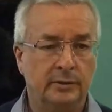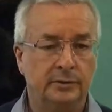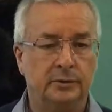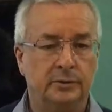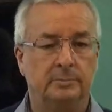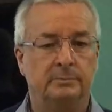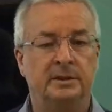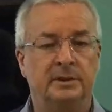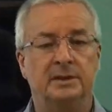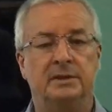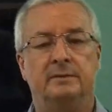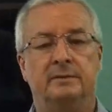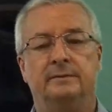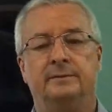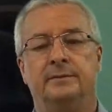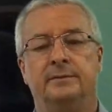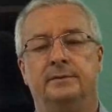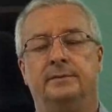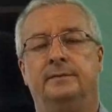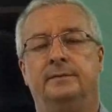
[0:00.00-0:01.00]
you're meeting
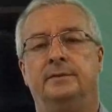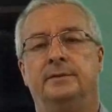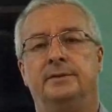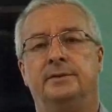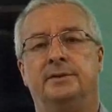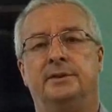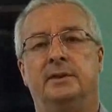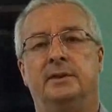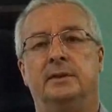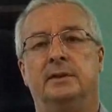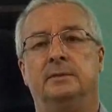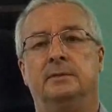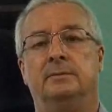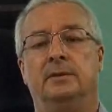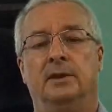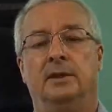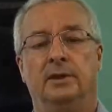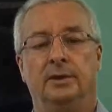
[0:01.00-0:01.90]
for the first time,